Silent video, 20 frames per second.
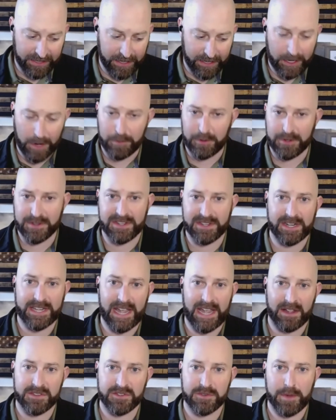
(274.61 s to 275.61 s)
I think a couple of city
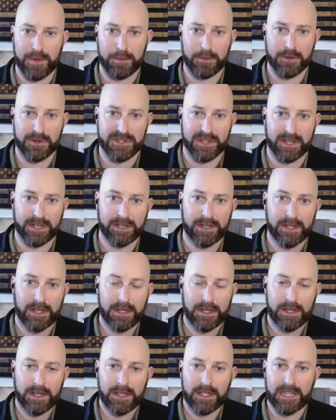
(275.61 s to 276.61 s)
council members said,
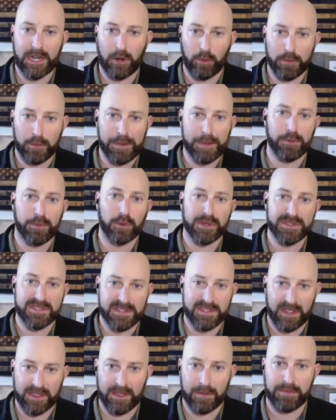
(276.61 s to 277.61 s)
when people would
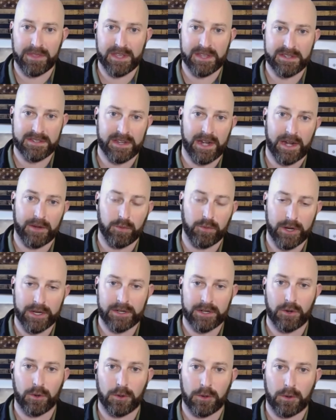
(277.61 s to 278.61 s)
send them things that I'd
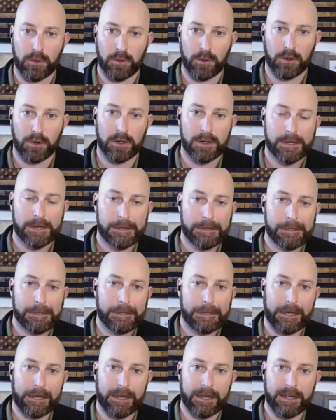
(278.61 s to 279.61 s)
written or
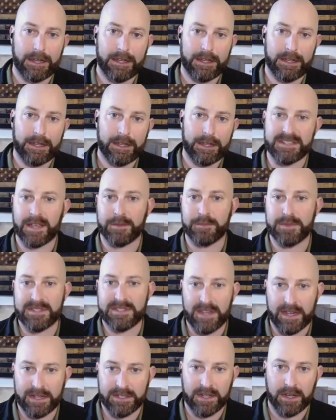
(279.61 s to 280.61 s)

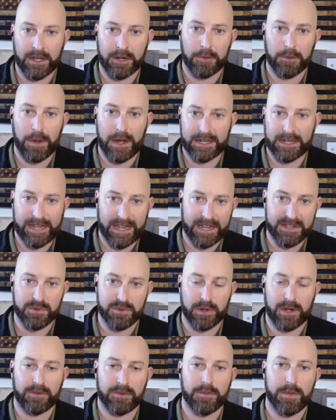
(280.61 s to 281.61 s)
segments I'd done or podcasts,
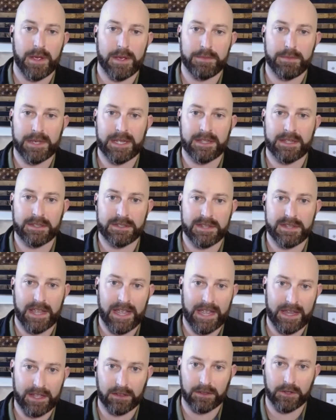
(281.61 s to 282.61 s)
whatever it may be, and say,
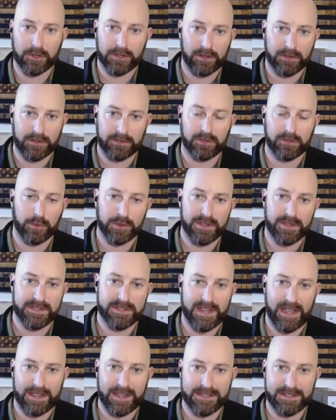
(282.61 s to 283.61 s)
hey, listen to what
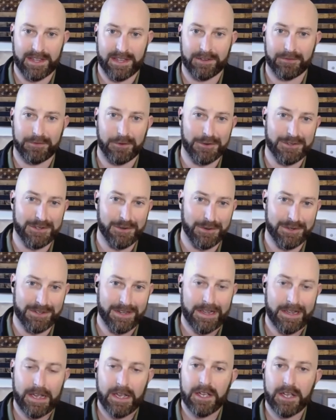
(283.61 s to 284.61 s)
this guy said. First, it was
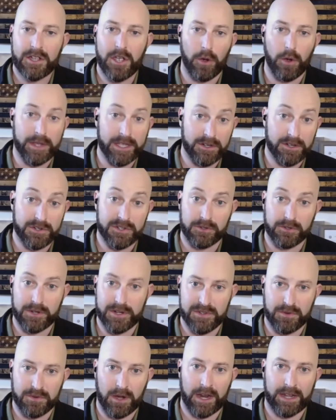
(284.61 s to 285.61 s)
Koch
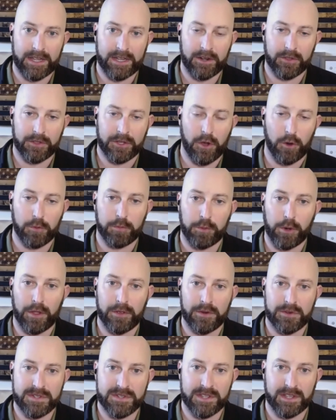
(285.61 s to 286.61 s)
Industries, right? The Koch
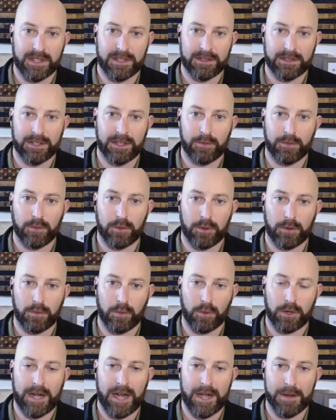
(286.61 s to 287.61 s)
brothers that
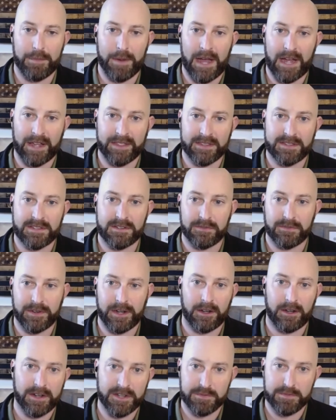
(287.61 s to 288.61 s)
were kind of behind this
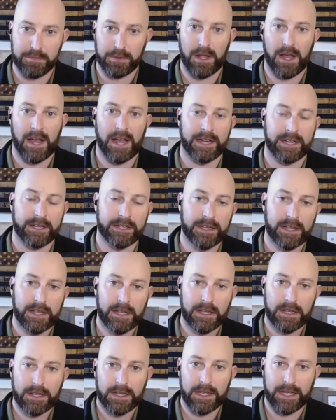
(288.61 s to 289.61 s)
nefarious plot.
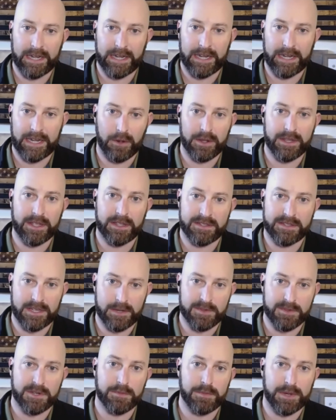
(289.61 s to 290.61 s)
And now it
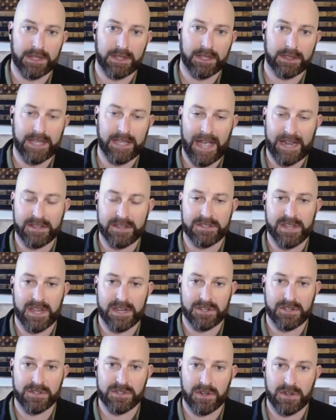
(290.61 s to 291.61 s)
seems to be that the
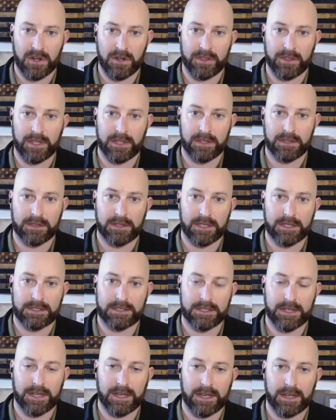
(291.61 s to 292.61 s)
accusations are
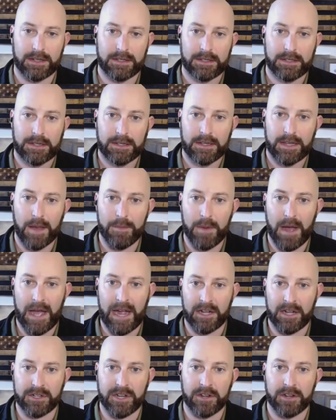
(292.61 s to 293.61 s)
that I'm a
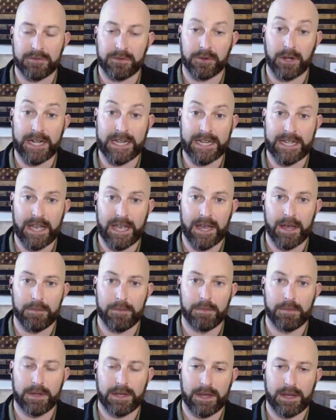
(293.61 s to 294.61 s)
hired gun for
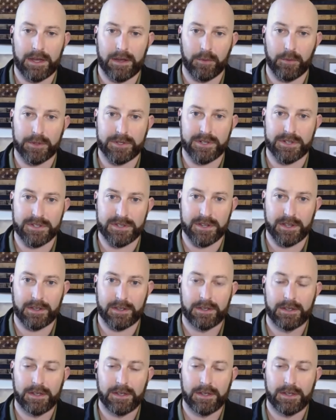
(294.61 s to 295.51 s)
ADM, which is